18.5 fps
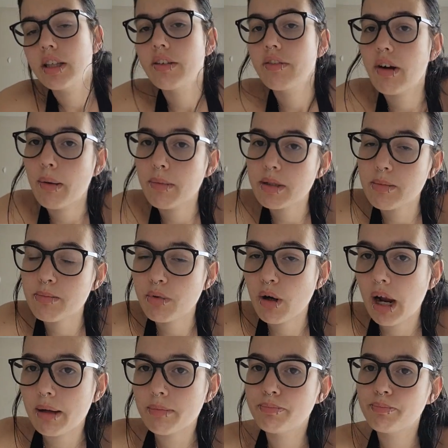thing for amazon
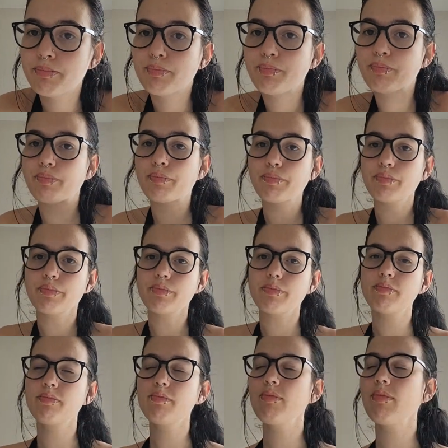prime
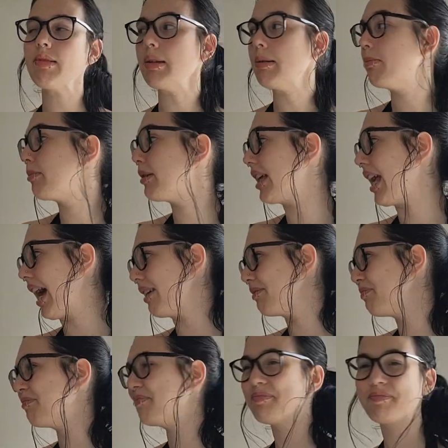but yeah
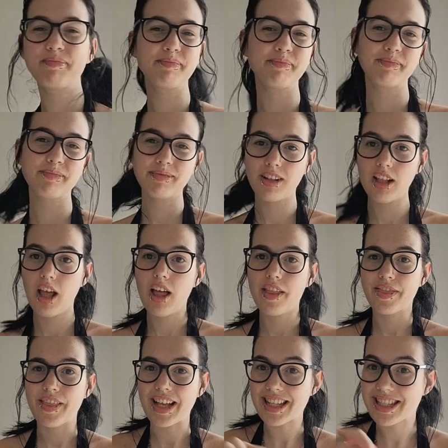
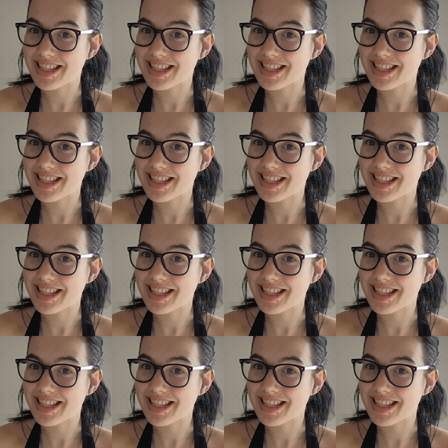that's